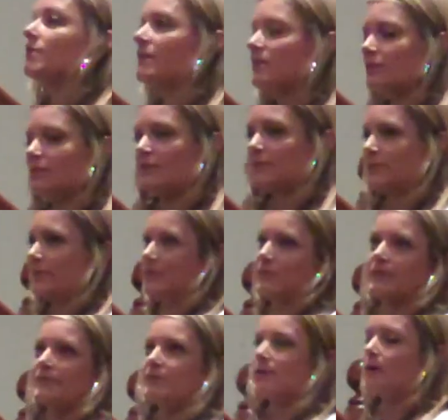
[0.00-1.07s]
look into it, look
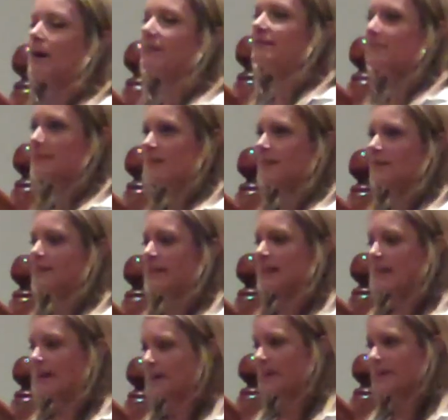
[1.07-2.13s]
into it. So I did,
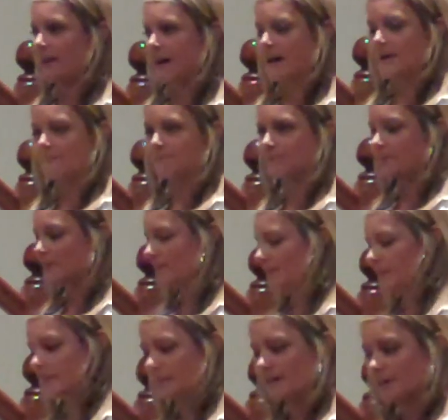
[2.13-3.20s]
and I
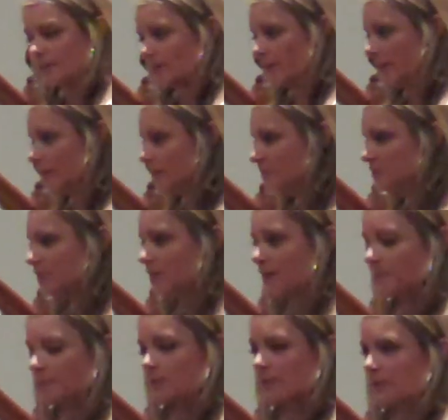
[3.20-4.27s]
crunched the
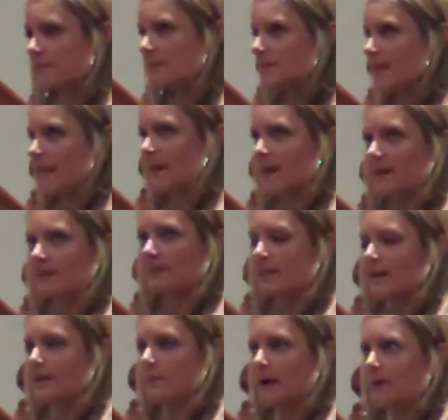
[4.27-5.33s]
numbers, and
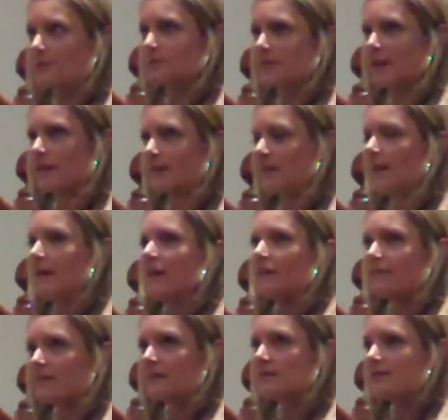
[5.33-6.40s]
I was like,
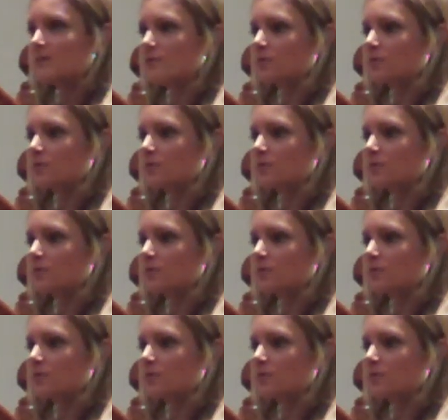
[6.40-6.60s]
this